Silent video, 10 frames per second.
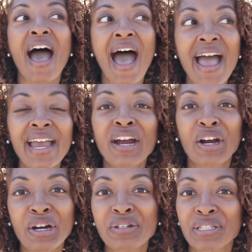I
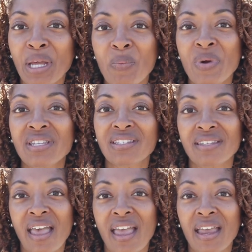heard someone
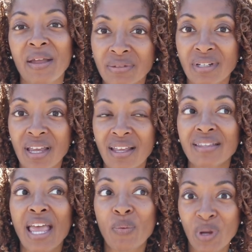say
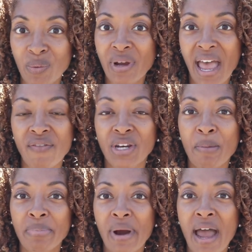that we were having a
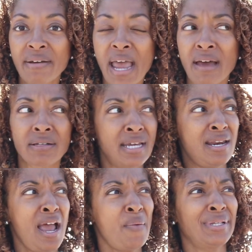brownout.
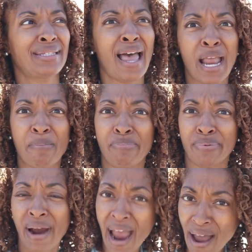And I was like,
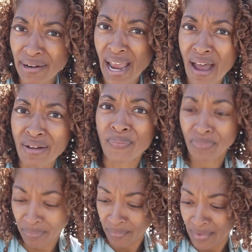brownout?
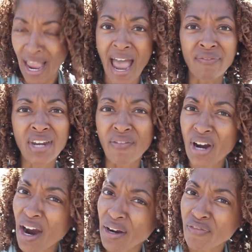I've
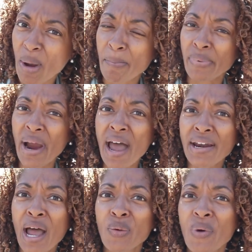never heard of a
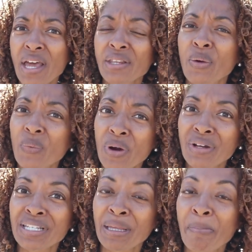brownout. What in the
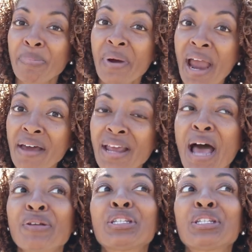world is a brownout?